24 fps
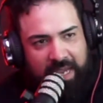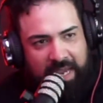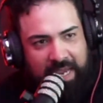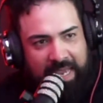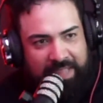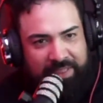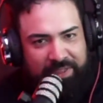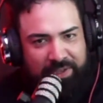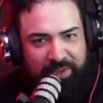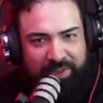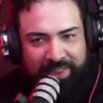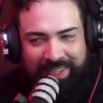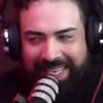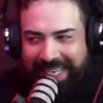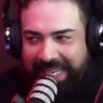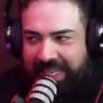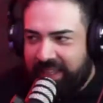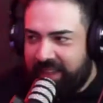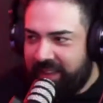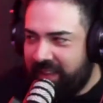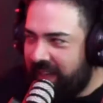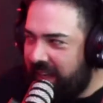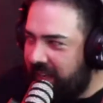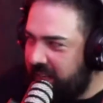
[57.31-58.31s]
At the
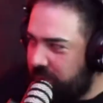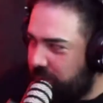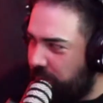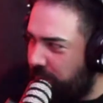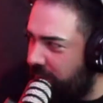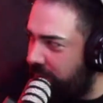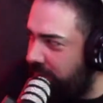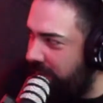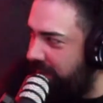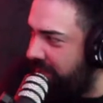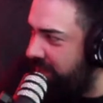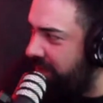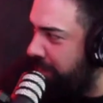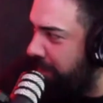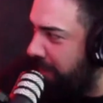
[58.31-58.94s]
Lincoln Lodge, we have the